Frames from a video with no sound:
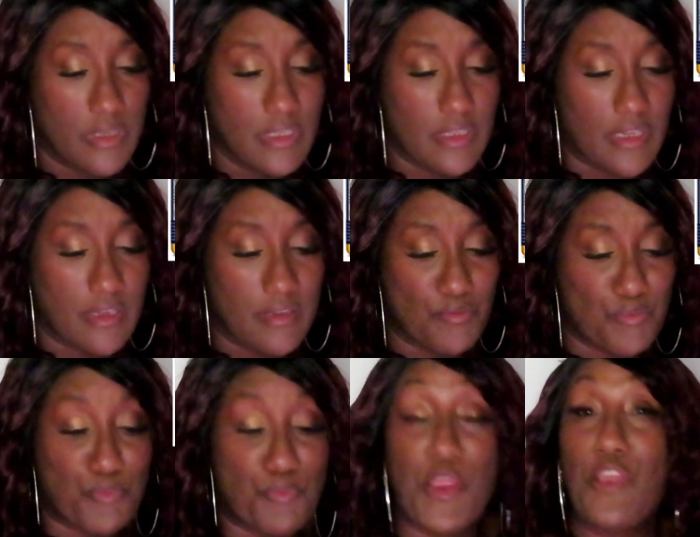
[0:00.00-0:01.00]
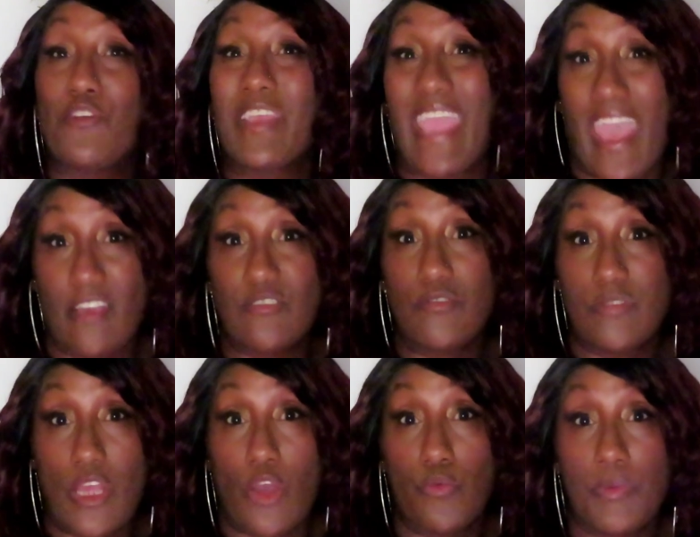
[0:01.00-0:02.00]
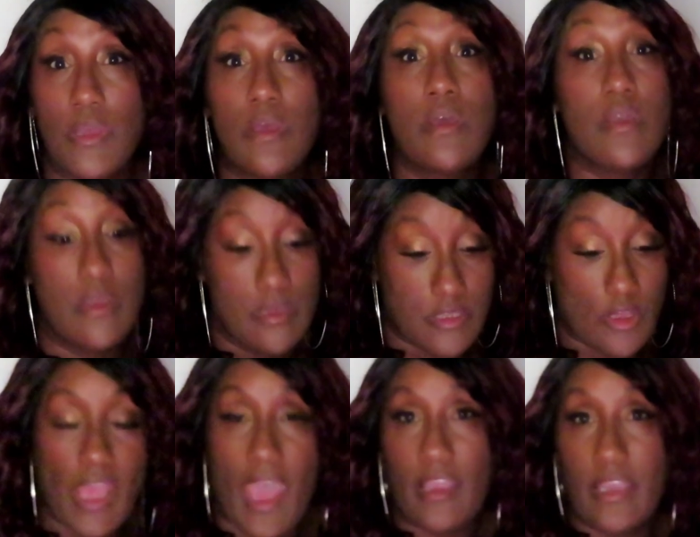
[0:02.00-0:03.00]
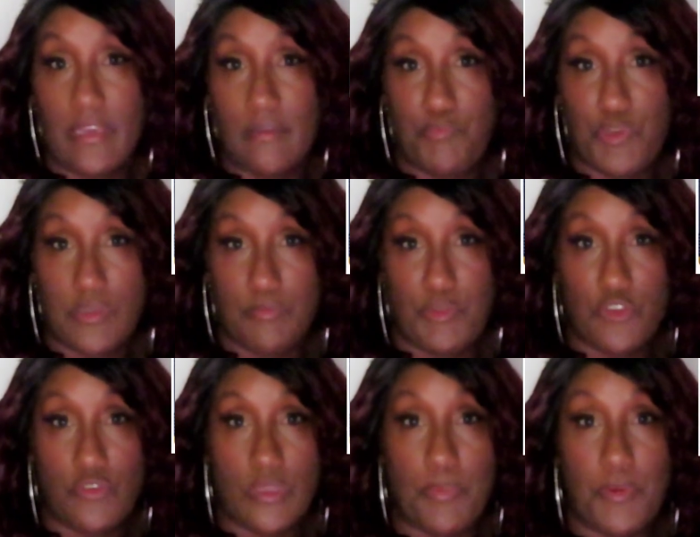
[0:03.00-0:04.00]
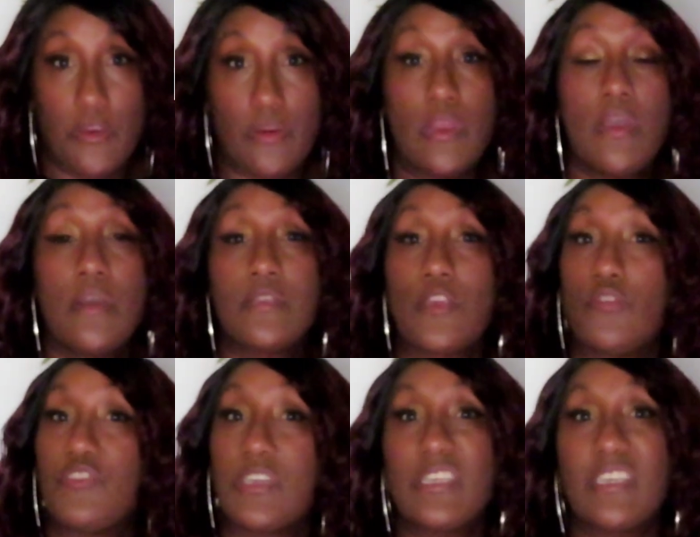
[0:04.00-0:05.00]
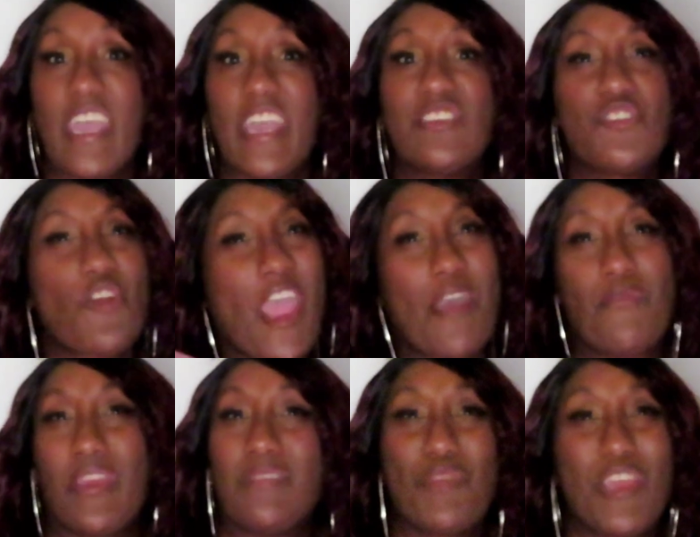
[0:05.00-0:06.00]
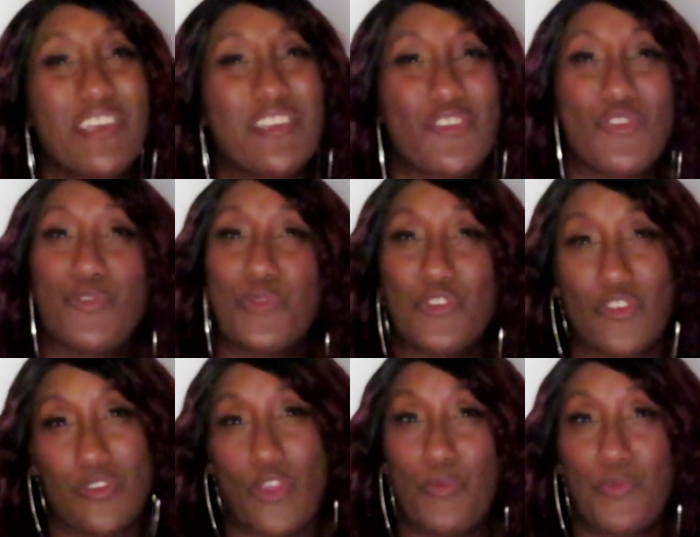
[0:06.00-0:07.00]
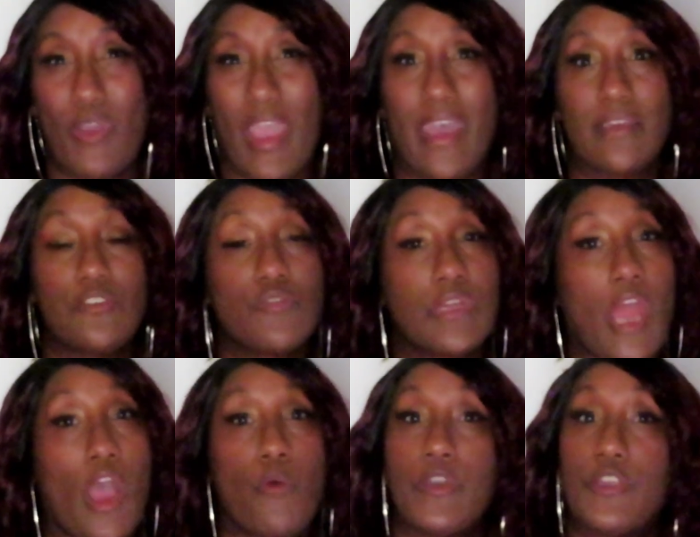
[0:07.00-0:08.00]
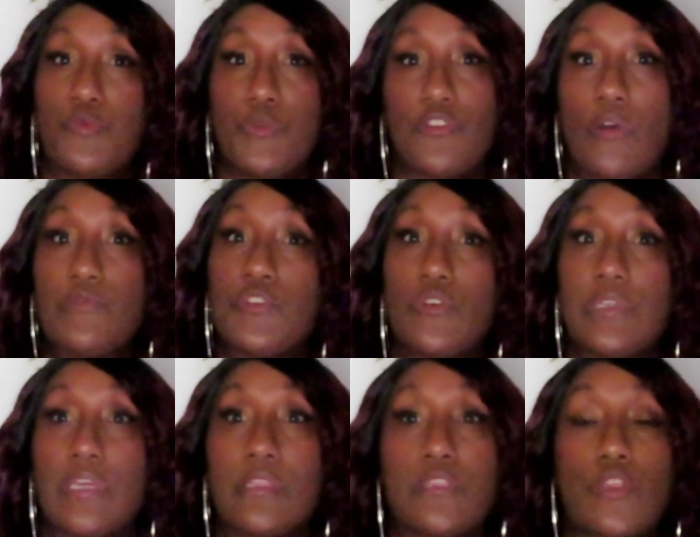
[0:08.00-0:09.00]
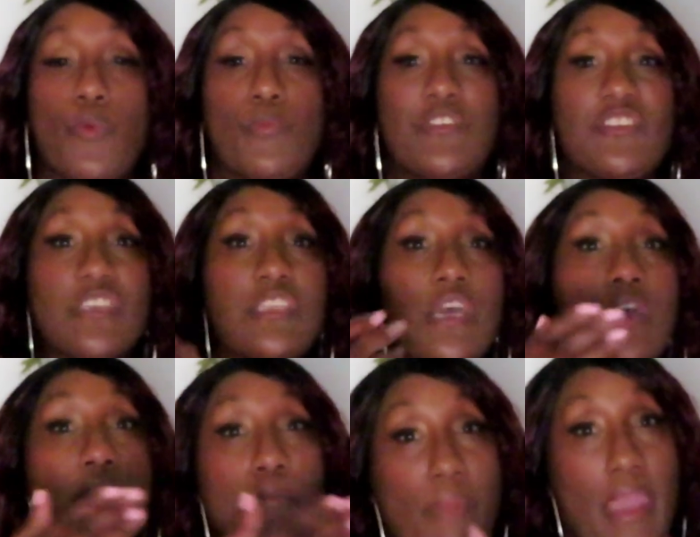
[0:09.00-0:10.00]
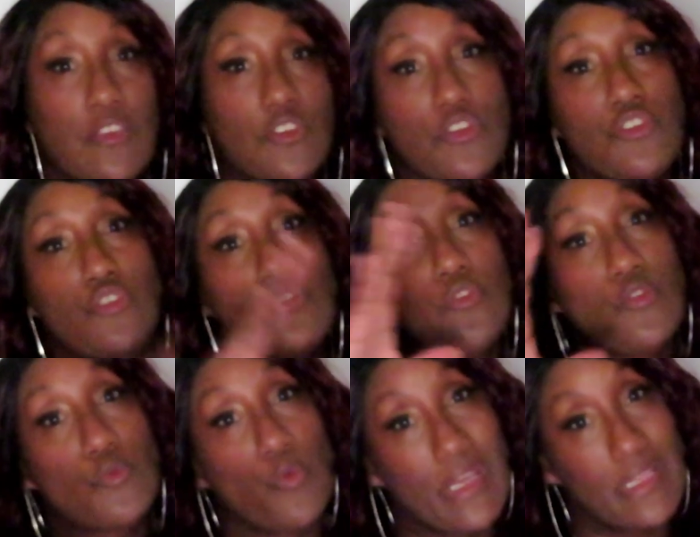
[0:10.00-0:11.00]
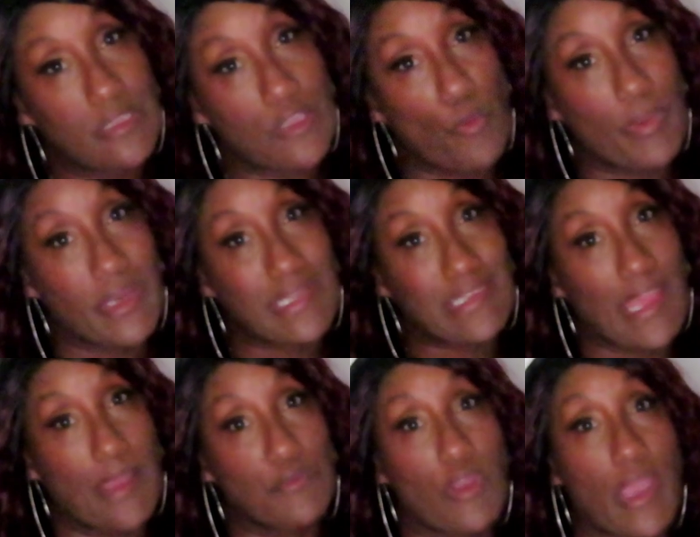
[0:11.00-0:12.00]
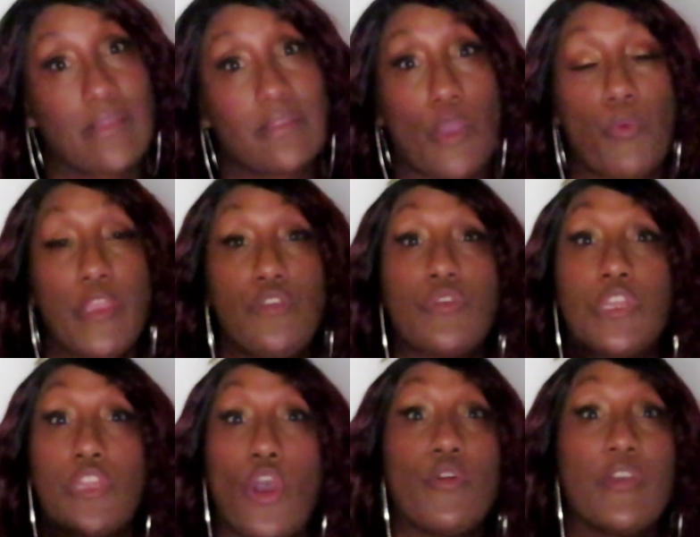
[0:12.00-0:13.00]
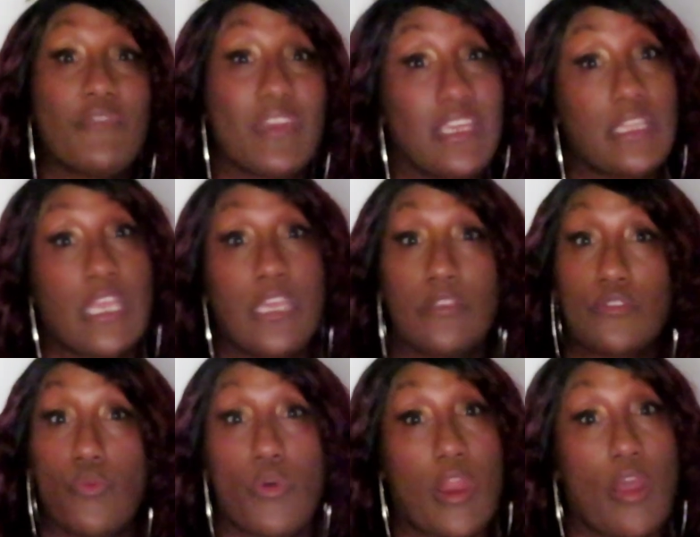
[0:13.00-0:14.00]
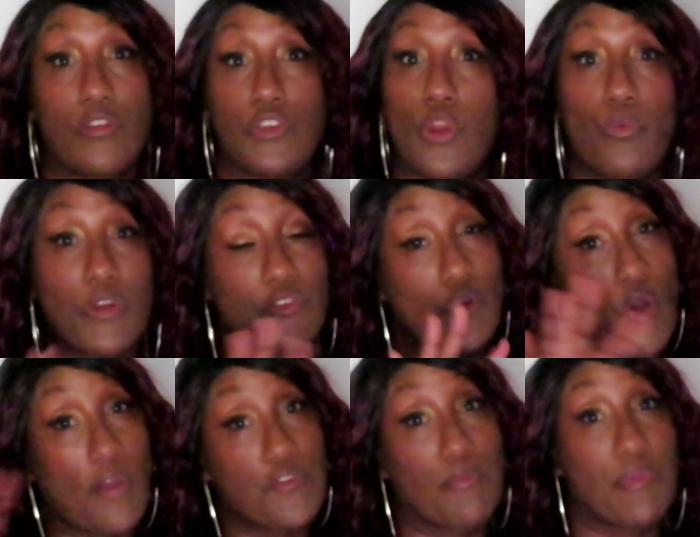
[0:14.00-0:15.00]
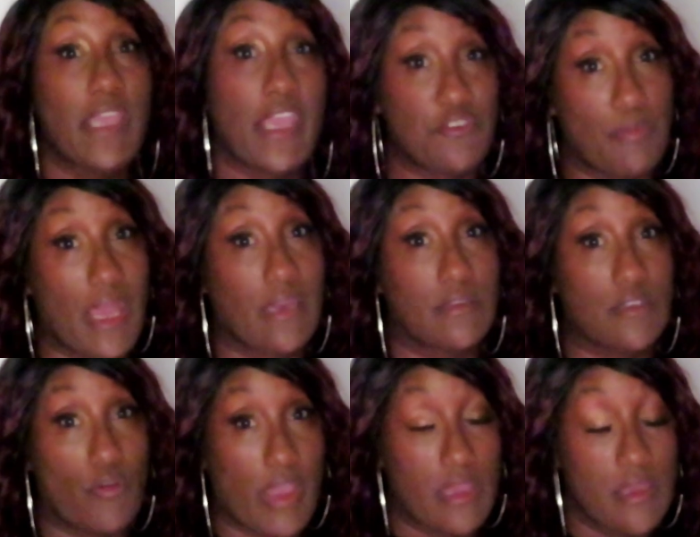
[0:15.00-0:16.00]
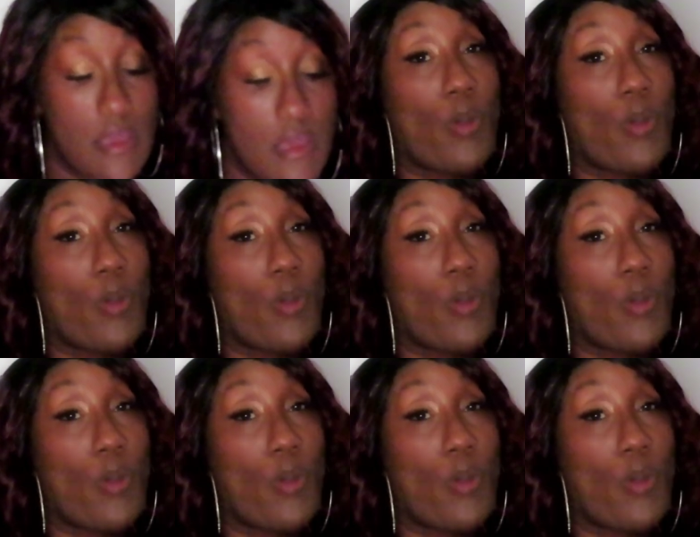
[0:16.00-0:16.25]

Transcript: Is it Pure Castle soap? Since I can put some pictures up here. So just in case you're having issues with your soap, you guys, you can always switch over to another soap. But just make sure you use one soap at a time, you guys. That way you can know if anything is going on. You don't want to throw off your pH balance, okay?